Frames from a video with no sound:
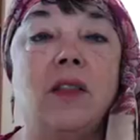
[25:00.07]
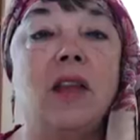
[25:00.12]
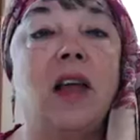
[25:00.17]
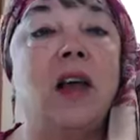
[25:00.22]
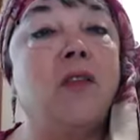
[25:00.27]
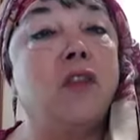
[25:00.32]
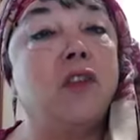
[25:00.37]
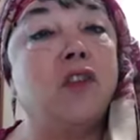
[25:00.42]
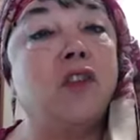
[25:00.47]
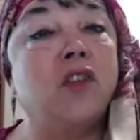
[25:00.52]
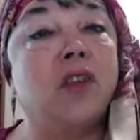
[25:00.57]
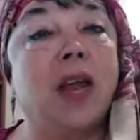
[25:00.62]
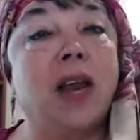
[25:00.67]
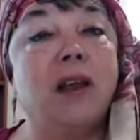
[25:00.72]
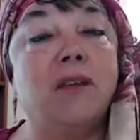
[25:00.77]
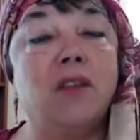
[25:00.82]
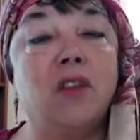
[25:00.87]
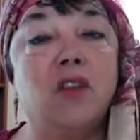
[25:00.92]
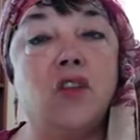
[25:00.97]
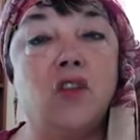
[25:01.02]
the other
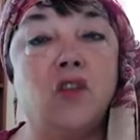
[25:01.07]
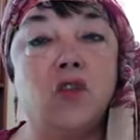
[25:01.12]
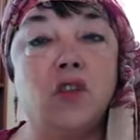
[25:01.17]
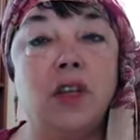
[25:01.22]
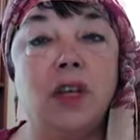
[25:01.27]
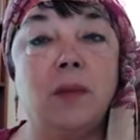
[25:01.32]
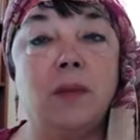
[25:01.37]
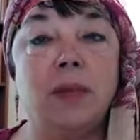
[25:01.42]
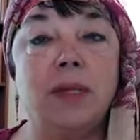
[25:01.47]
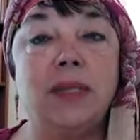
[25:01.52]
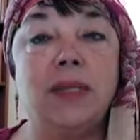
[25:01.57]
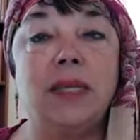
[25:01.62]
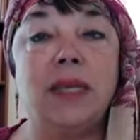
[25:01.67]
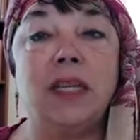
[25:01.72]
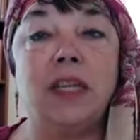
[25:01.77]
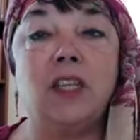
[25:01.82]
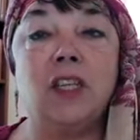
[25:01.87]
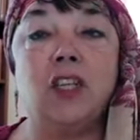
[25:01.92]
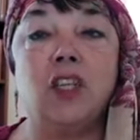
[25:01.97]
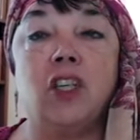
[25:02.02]
side of the stream and
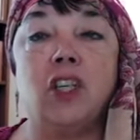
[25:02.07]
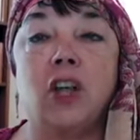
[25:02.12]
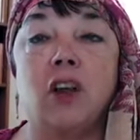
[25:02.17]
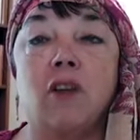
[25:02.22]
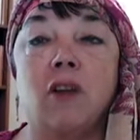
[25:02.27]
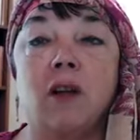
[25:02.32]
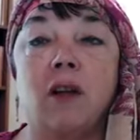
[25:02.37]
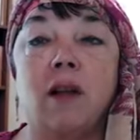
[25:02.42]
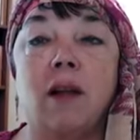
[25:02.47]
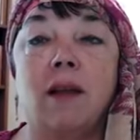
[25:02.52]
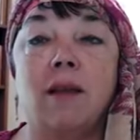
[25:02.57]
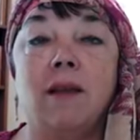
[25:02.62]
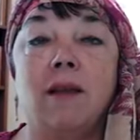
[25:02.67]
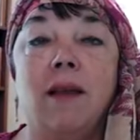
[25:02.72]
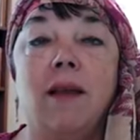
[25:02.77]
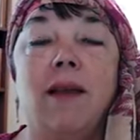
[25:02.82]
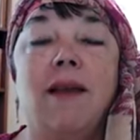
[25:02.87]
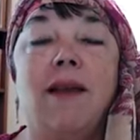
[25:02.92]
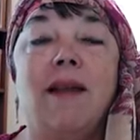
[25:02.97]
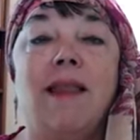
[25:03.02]
said to Sharrukhan,
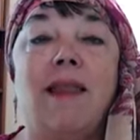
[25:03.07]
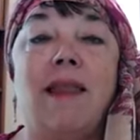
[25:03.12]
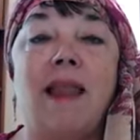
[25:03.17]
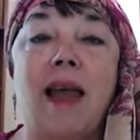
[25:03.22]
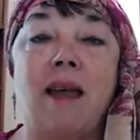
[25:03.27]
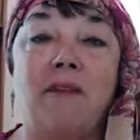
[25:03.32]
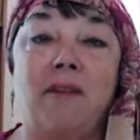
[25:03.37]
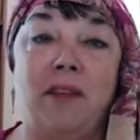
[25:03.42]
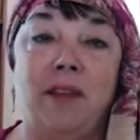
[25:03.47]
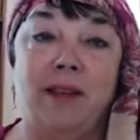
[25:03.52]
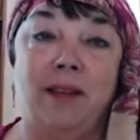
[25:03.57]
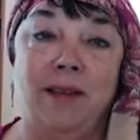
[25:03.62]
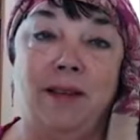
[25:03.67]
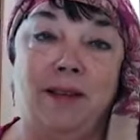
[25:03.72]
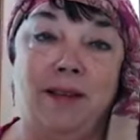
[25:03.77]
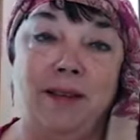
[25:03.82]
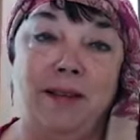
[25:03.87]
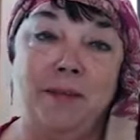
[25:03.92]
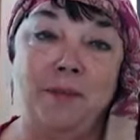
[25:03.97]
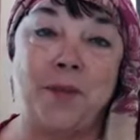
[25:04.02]
laughing,
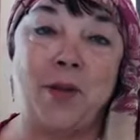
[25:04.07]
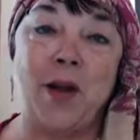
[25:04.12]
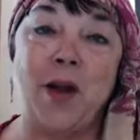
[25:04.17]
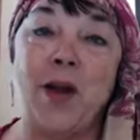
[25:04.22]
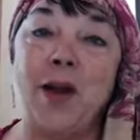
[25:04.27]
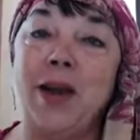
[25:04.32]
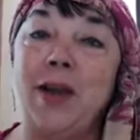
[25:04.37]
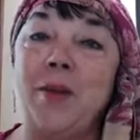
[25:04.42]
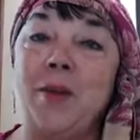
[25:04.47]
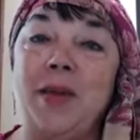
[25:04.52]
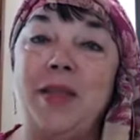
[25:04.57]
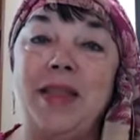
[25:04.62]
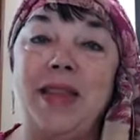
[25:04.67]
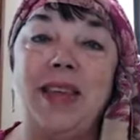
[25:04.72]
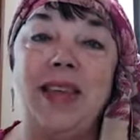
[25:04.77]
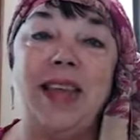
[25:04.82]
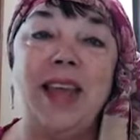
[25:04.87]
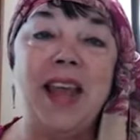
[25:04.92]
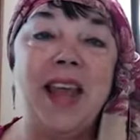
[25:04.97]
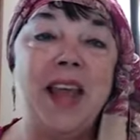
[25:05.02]
parting with
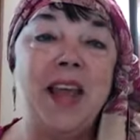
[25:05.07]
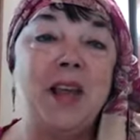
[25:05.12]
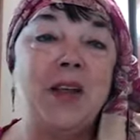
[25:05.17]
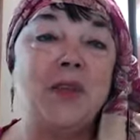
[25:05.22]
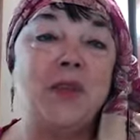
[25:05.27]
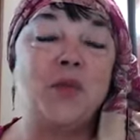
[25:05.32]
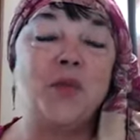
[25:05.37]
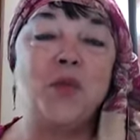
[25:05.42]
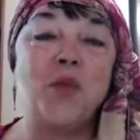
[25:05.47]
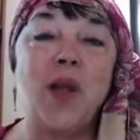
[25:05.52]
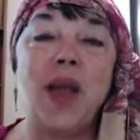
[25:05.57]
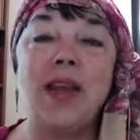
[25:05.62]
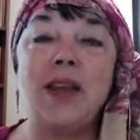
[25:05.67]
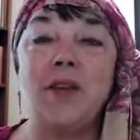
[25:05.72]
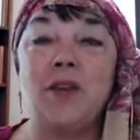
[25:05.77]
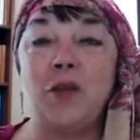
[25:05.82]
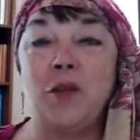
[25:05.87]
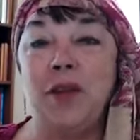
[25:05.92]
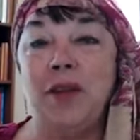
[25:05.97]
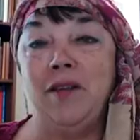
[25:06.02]
thee is
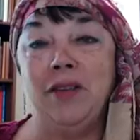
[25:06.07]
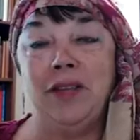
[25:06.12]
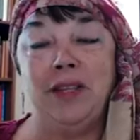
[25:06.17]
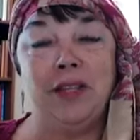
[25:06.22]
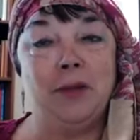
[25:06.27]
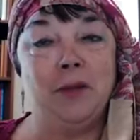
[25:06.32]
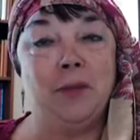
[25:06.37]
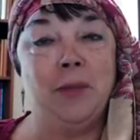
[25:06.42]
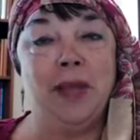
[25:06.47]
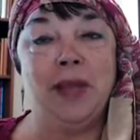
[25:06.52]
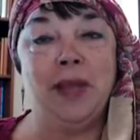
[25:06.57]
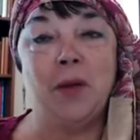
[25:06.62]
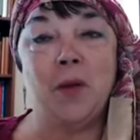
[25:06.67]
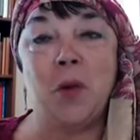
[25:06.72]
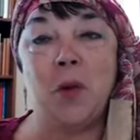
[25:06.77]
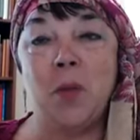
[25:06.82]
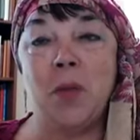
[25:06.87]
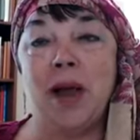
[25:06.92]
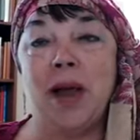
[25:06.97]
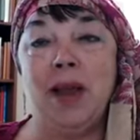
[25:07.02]
right grievous to me,
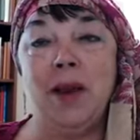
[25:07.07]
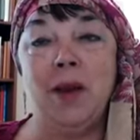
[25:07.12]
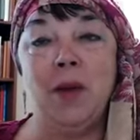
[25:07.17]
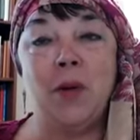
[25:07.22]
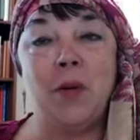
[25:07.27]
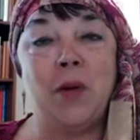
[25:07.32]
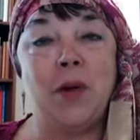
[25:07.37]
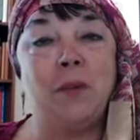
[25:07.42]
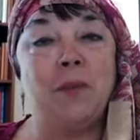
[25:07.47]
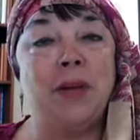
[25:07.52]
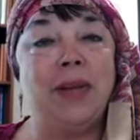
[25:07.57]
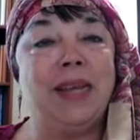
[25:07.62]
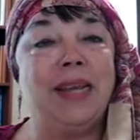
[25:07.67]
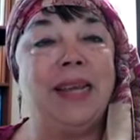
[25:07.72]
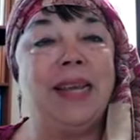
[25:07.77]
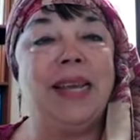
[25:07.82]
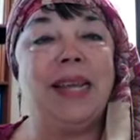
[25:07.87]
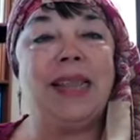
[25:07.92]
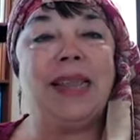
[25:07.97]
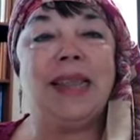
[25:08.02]
O my lord, but
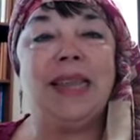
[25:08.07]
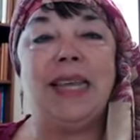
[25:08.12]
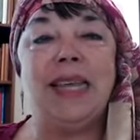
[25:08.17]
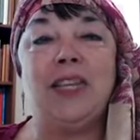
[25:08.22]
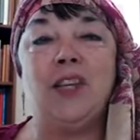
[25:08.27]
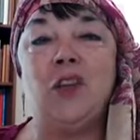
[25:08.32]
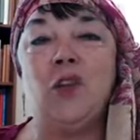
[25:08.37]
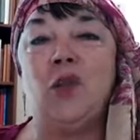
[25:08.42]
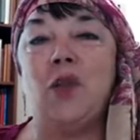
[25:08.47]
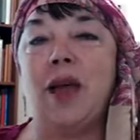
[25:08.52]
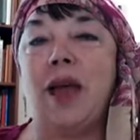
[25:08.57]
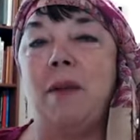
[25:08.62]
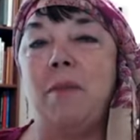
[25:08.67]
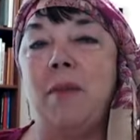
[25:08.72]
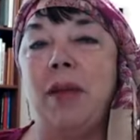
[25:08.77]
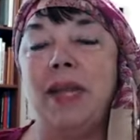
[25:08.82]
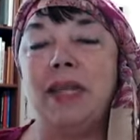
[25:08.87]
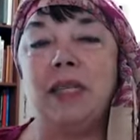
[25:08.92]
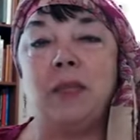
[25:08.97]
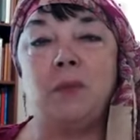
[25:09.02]
get thee to thy
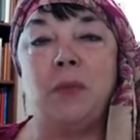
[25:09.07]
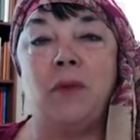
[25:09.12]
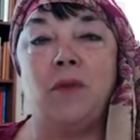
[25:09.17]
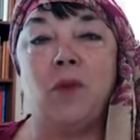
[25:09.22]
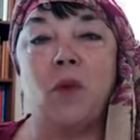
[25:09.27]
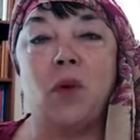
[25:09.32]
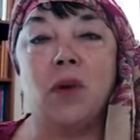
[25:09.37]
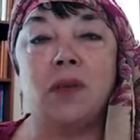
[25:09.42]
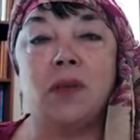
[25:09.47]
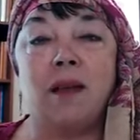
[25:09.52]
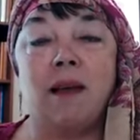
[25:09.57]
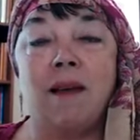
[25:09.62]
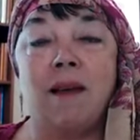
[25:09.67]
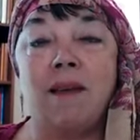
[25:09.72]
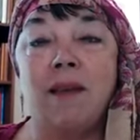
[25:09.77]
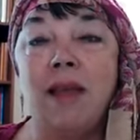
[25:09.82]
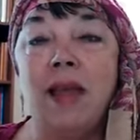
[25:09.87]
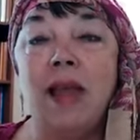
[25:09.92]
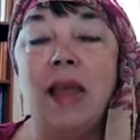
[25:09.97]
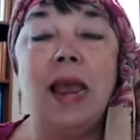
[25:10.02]
mates before
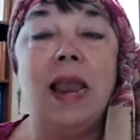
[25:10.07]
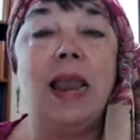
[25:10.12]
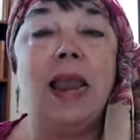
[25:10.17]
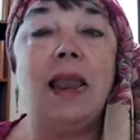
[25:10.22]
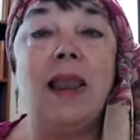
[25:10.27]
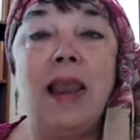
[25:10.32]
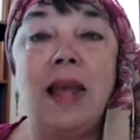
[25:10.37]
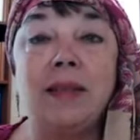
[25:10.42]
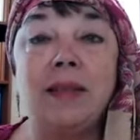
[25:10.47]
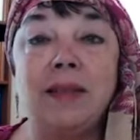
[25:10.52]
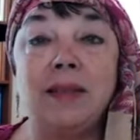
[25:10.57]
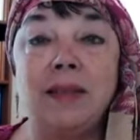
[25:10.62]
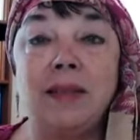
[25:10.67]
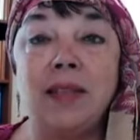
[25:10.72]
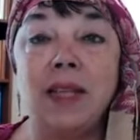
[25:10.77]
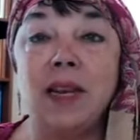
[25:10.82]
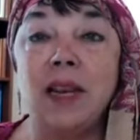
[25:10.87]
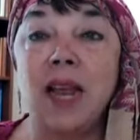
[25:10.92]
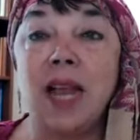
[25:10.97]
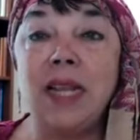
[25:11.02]
dawn, lest
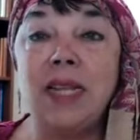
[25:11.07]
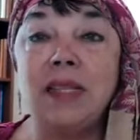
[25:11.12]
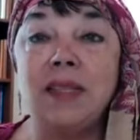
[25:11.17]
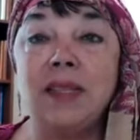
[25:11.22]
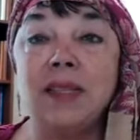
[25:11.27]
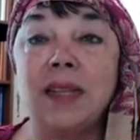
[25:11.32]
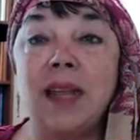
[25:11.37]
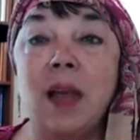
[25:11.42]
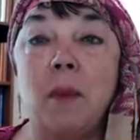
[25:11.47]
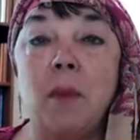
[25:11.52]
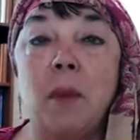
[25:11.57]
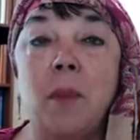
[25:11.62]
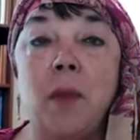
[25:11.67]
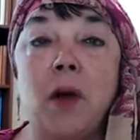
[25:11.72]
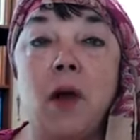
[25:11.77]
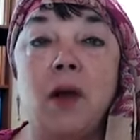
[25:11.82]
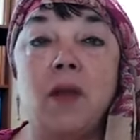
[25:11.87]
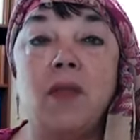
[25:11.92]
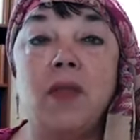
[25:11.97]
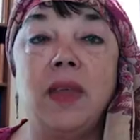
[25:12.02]
the knights come
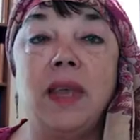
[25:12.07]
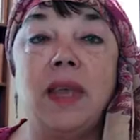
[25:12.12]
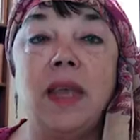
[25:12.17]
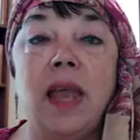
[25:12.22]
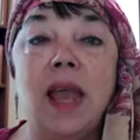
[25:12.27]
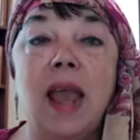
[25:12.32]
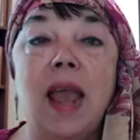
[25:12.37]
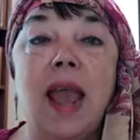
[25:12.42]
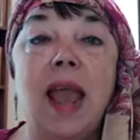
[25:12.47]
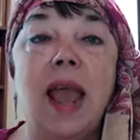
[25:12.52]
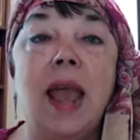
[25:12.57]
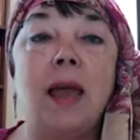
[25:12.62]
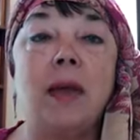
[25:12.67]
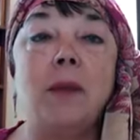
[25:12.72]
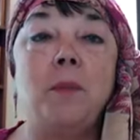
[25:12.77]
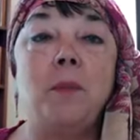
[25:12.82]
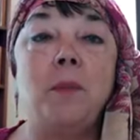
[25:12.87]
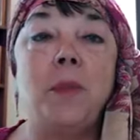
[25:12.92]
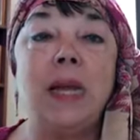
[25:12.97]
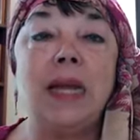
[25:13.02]
upon thee
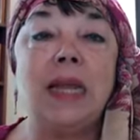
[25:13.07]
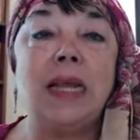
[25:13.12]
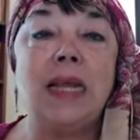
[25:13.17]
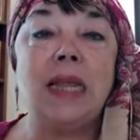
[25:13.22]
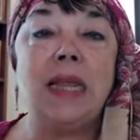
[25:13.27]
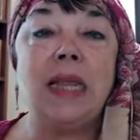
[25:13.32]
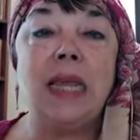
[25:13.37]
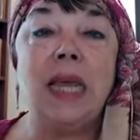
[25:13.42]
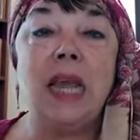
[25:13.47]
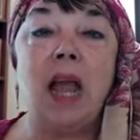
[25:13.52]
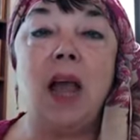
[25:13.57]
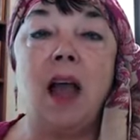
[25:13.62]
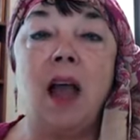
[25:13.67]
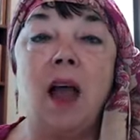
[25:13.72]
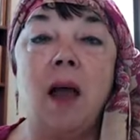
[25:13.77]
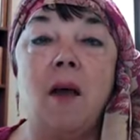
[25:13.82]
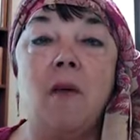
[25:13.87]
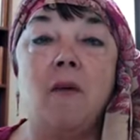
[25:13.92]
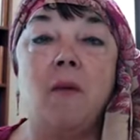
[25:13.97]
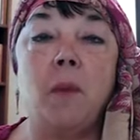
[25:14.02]
and pick thee
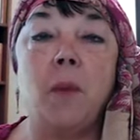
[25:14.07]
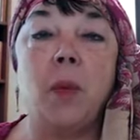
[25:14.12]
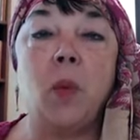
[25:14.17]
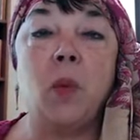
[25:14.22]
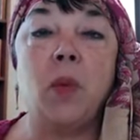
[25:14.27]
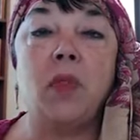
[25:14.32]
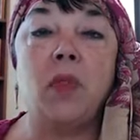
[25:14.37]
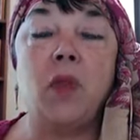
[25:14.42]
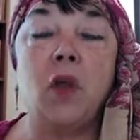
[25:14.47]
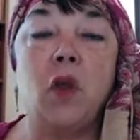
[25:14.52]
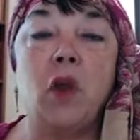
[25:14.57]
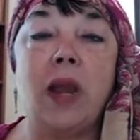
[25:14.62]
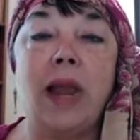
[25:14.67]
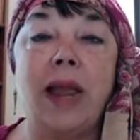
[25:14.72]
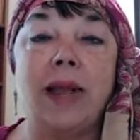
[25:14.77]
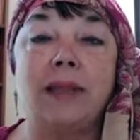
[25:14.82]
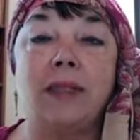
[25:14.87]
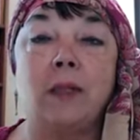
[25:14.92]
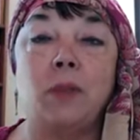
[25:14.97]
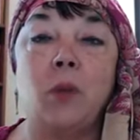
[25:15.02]
up with their
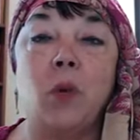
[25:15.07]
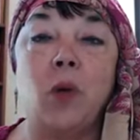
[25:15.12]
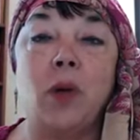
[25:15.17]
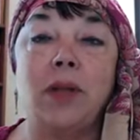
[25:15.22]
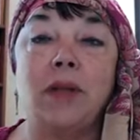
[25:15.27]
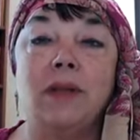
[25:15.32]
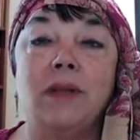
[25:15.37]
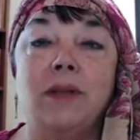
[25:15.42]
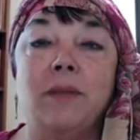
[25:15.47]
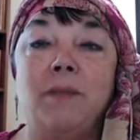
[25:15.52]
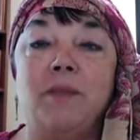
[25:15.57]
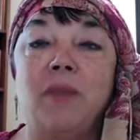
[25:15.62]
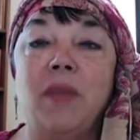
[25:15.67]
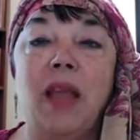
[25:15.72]
lance points.